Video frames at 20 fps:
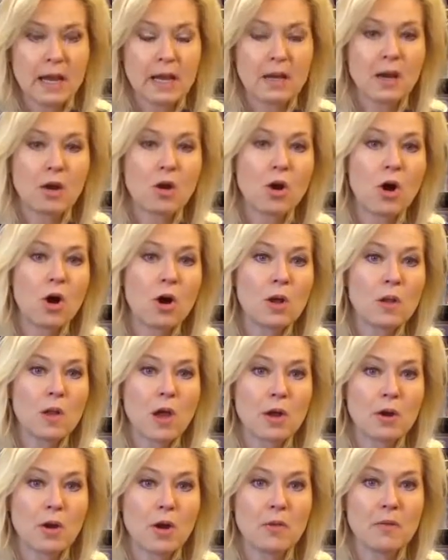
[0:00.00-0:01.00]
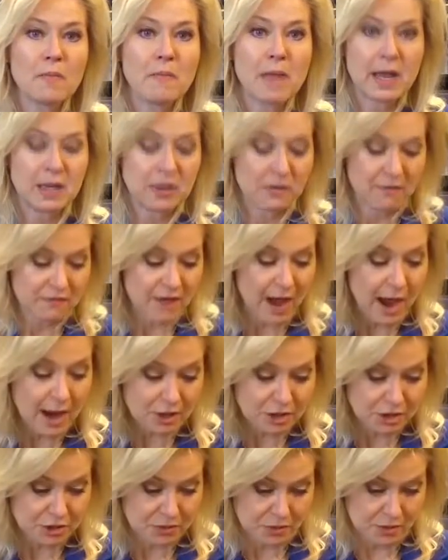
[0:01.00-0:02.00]
and I call on all the
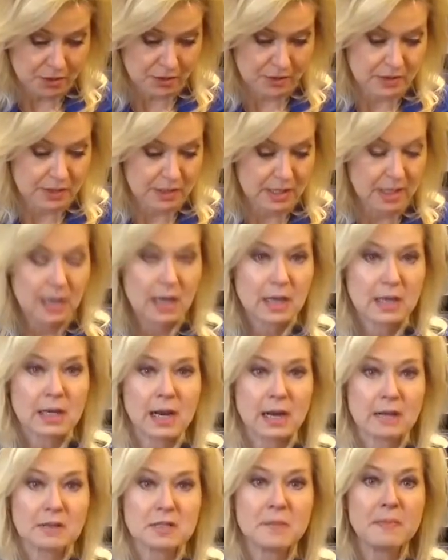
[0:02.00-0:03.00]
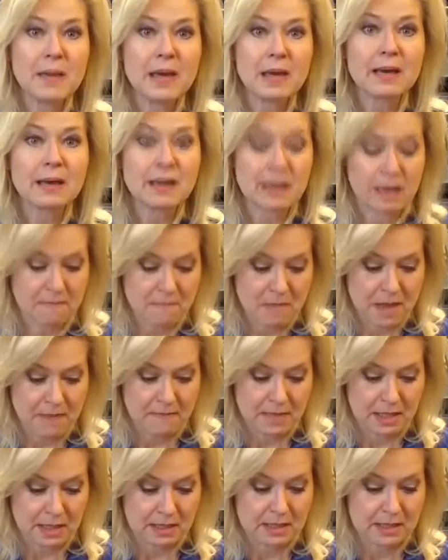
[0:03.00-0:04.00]
manufacturers to make a
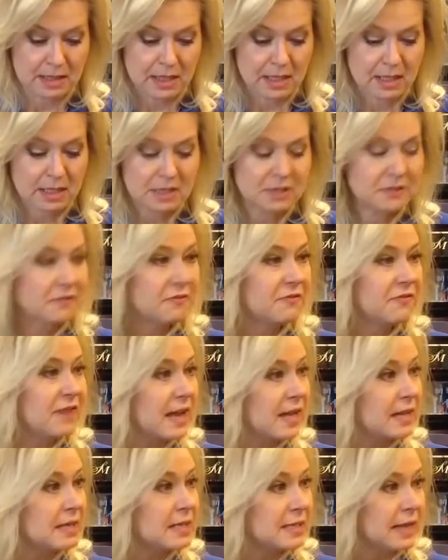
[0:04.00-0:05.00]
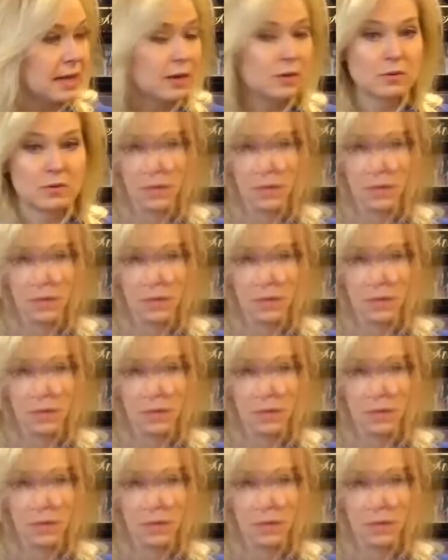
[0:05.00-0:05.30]
commitment to phase out